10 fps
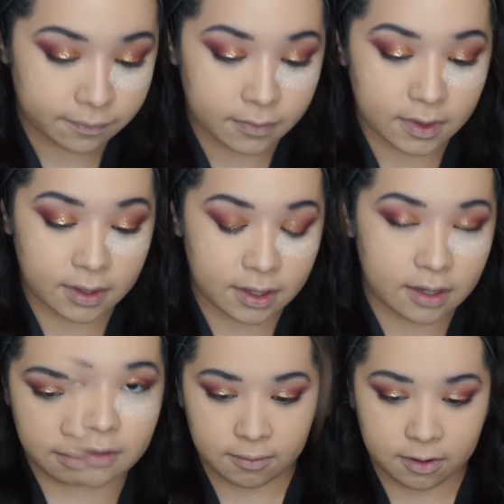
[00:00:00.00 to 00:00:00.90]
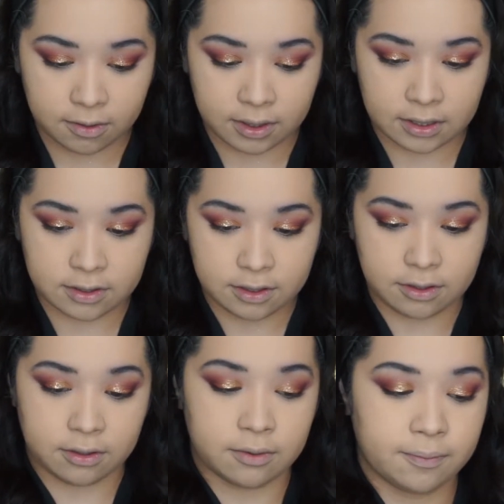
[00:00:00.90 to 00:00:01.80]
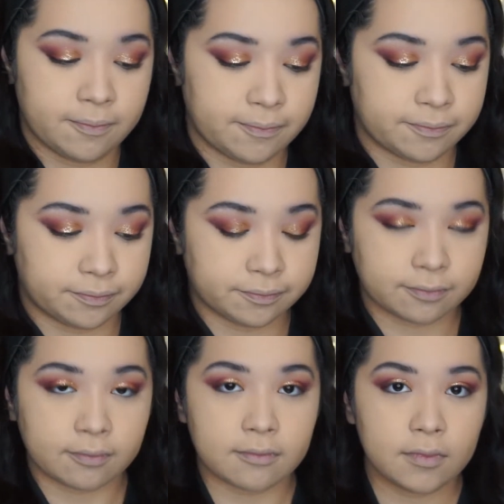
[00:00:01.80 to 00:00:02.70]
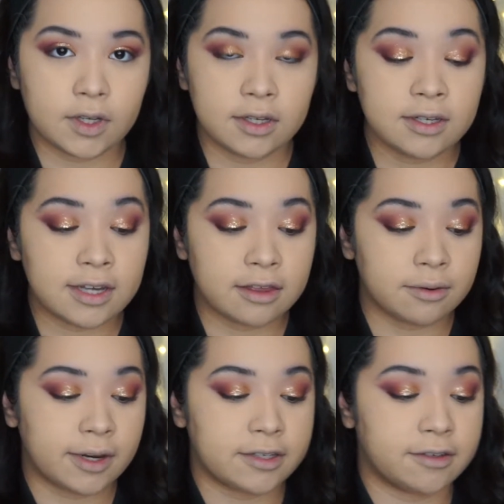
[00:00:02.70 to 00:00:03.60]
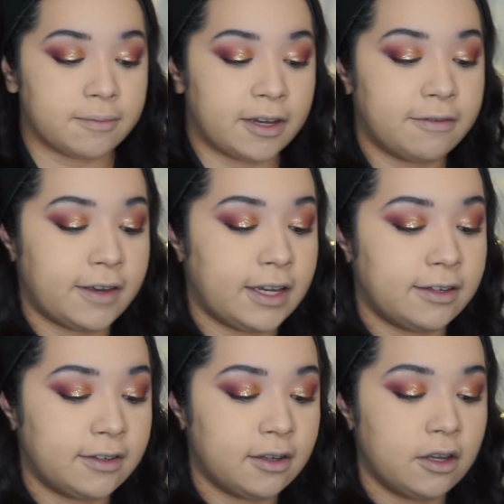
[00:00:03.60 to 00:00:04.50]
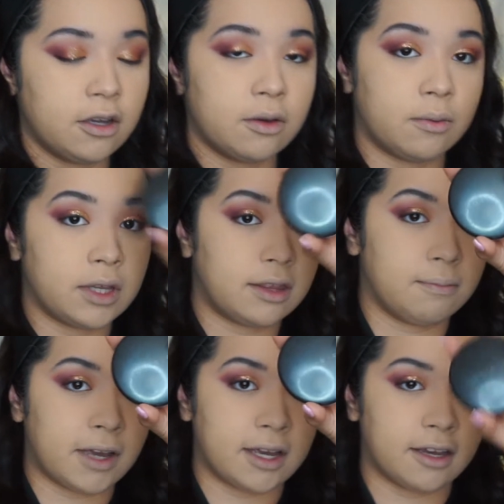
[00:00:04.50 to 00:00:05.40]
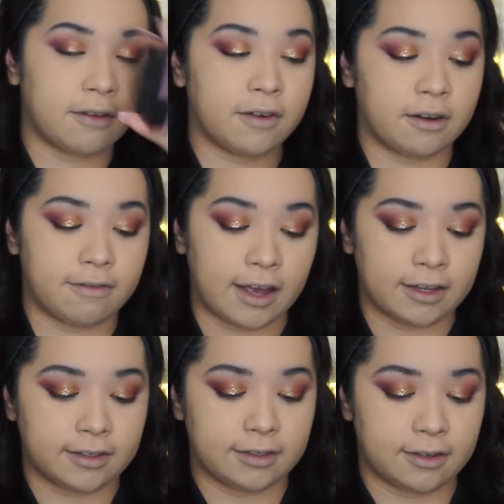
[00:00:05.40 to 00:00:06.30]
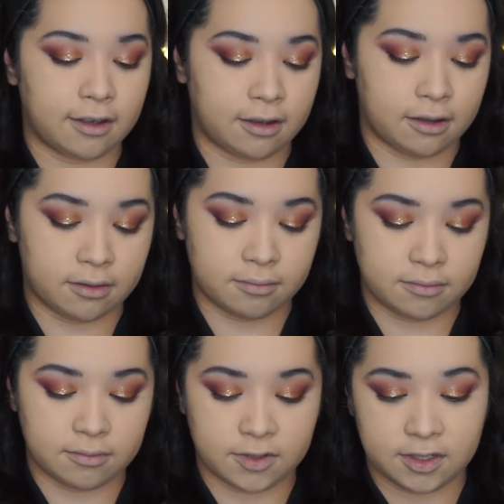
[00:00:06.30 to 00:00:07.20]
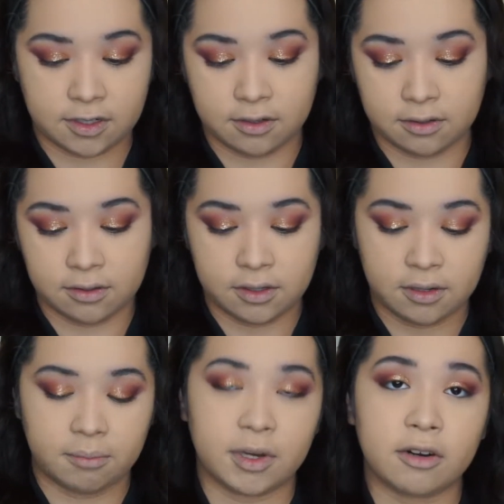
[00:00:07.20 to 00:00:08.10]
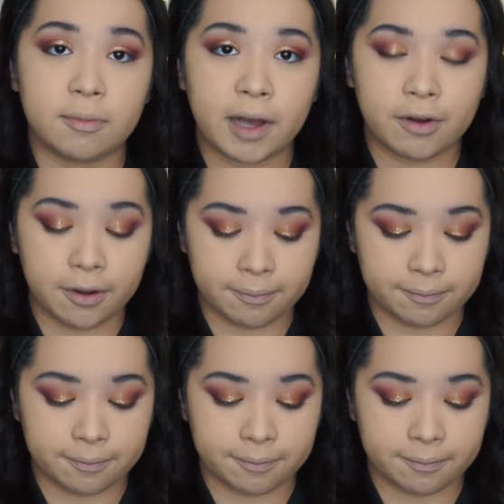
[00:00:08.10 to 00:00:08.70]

And I'm going to set the rest of my face with my Cover FX, what's it called? Mineral powder.